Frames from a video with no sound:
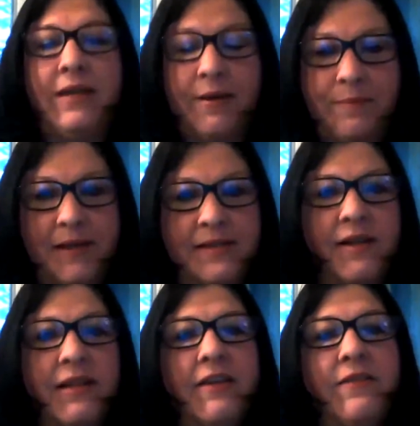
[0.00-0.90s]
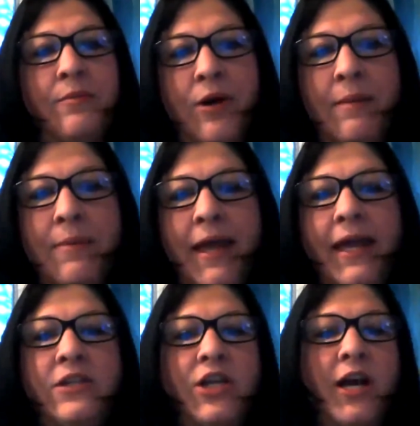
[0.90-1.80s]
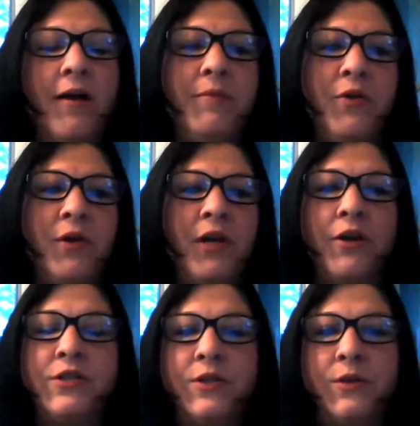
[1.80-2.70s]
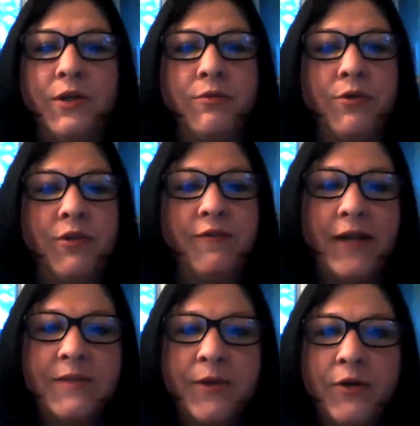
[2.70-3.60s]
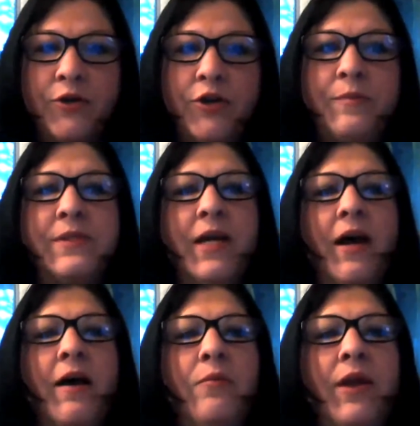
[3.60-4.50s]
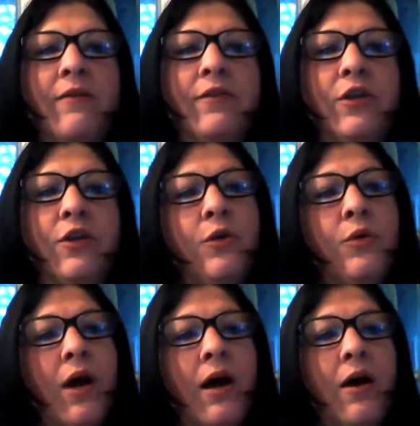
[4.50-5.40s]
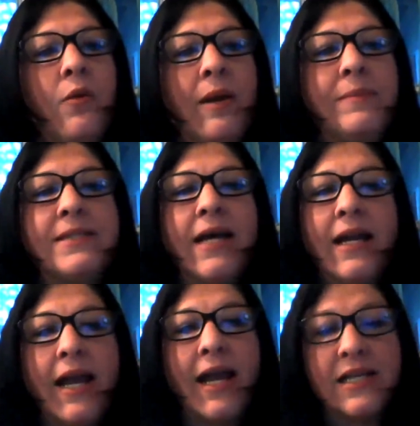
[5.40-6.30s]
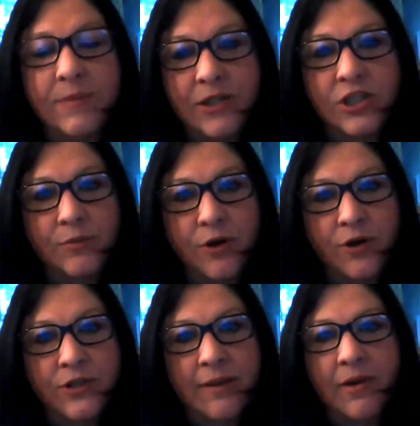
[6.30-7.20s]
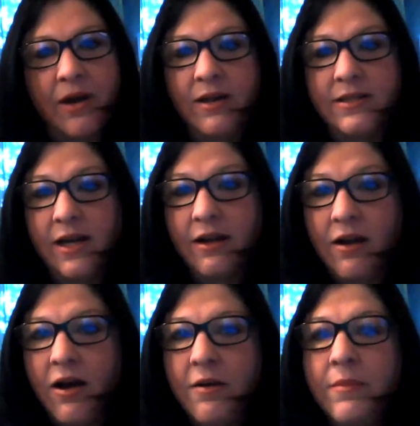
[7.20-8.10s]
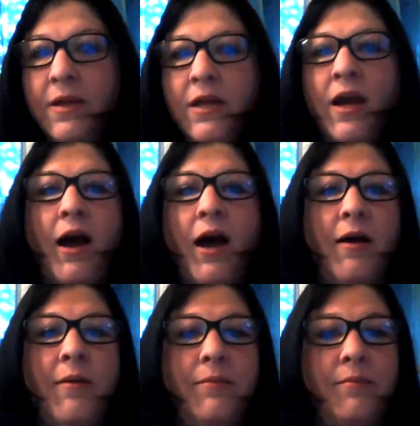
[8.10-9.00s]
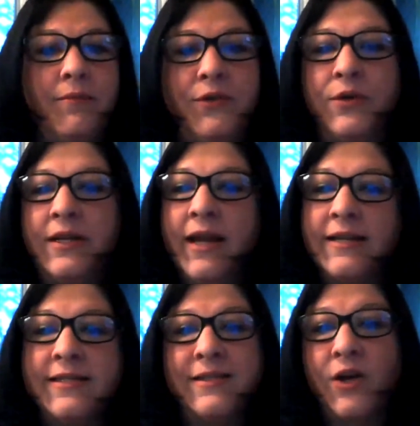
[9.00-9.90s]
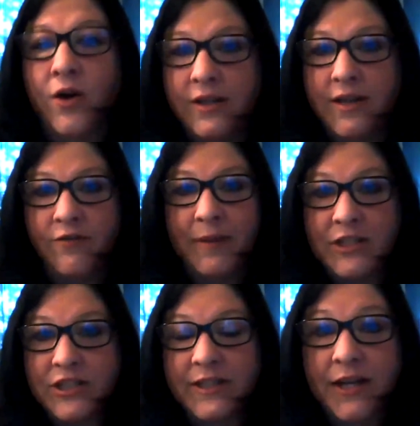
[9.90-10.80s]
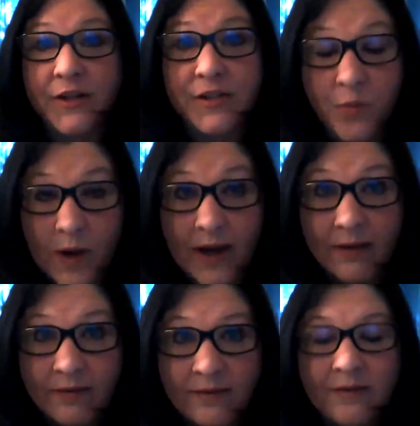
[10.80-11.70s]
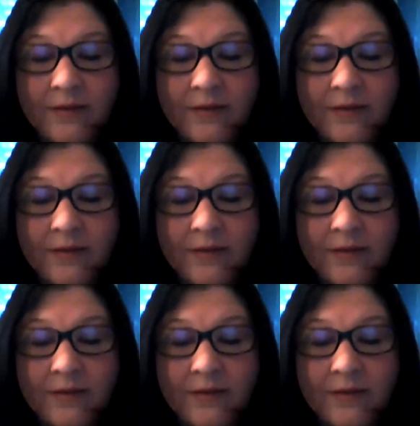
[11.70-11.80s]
Yep, it's on the Eventbrite page. You can go to it through the Facebook groups. We have a new website, expeditionprototypecon.com. You can access all the information there as well.